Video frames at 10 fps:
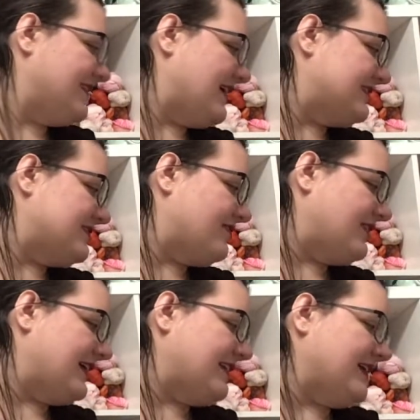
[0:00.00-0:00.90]
I don't
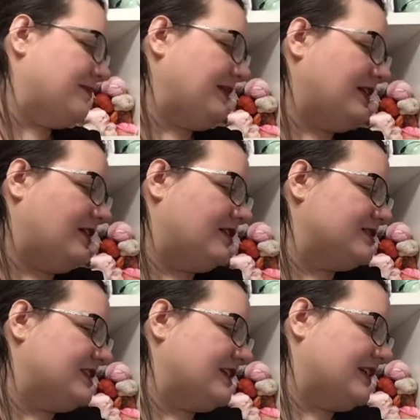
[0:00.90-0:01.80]
like
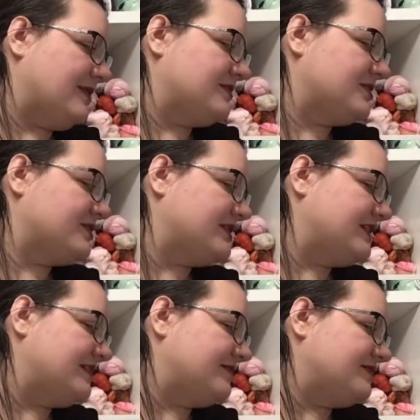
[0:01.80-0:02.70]
biology and
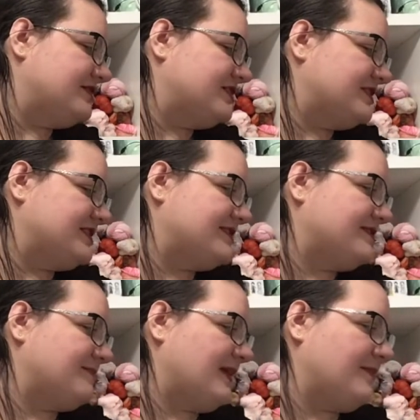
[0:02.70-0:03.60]
chemistry. It's
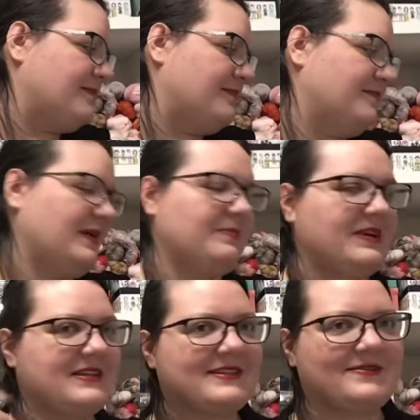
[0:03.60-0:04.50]
just my
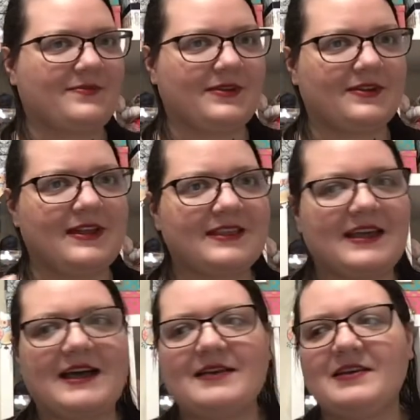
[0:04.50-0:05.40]
brain doesn't work like
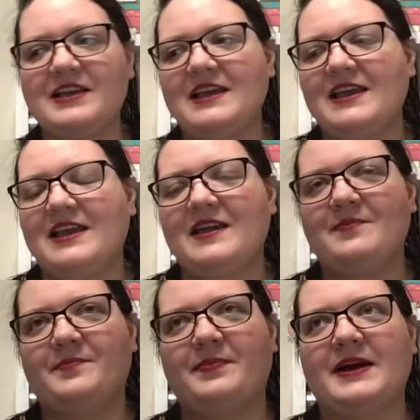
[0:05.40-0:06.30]
that.
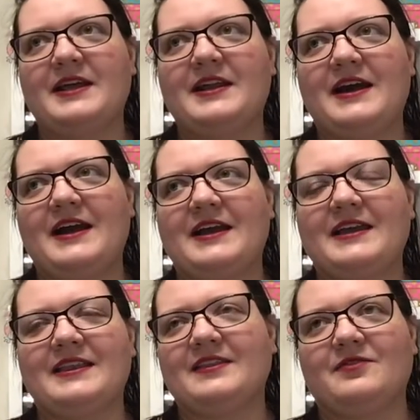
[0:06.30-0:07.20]
But
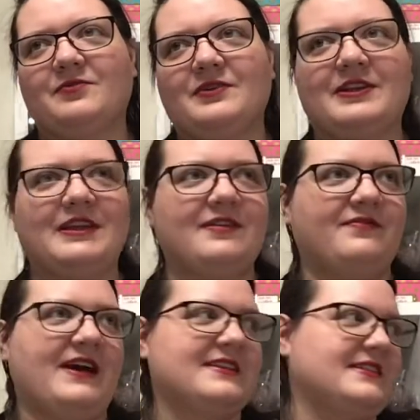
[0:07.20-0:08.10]
I really am
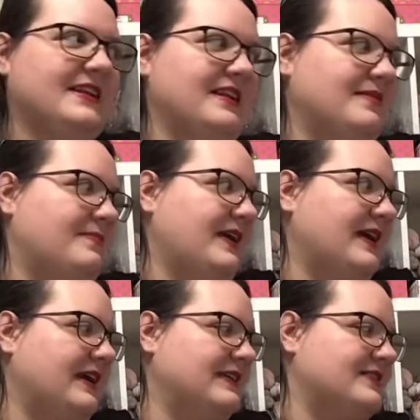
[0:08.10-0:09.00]
fascinated
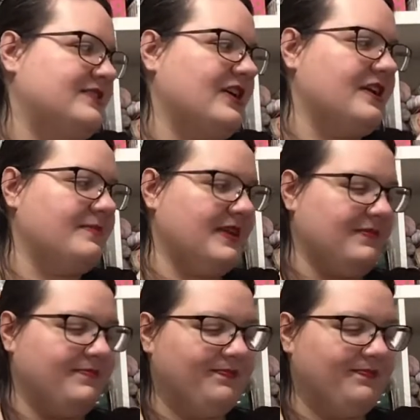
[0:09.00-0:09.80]
by astronomy.